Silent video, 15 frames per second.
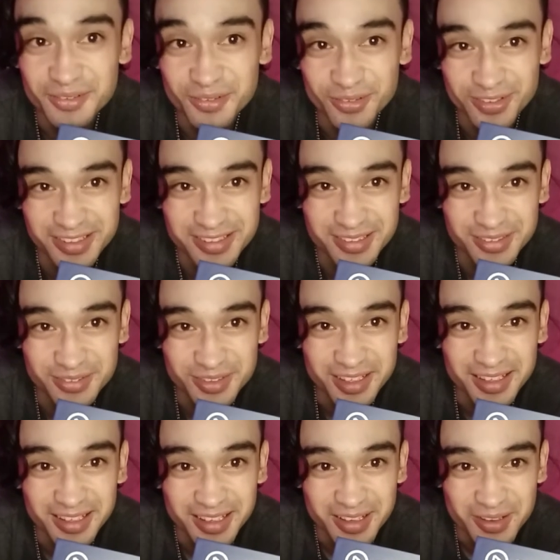which is
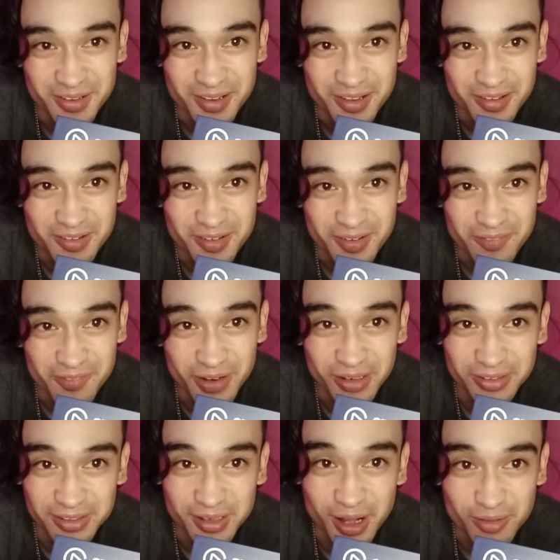
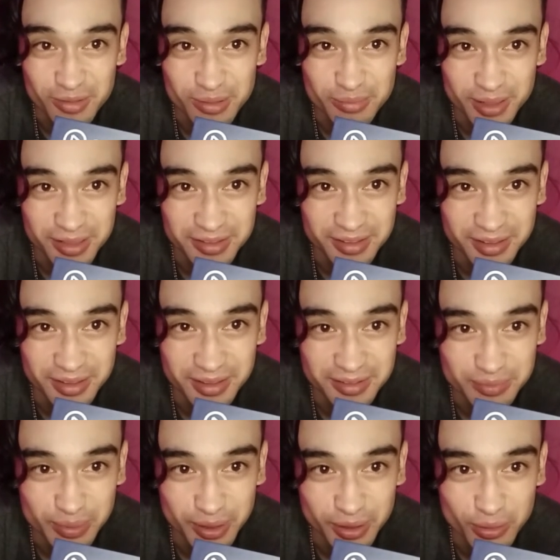fairly novel, but it's
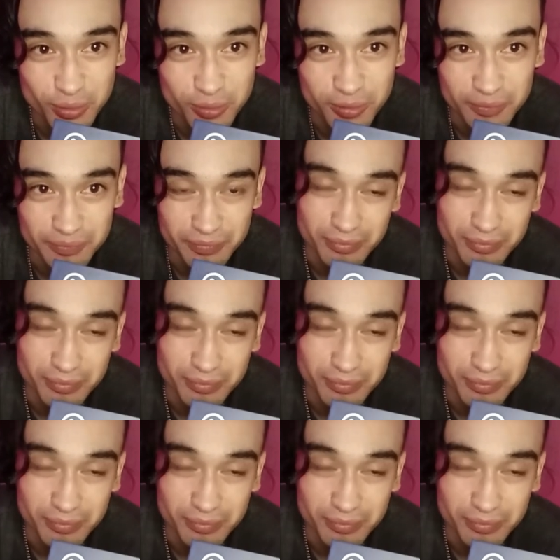pretty cool.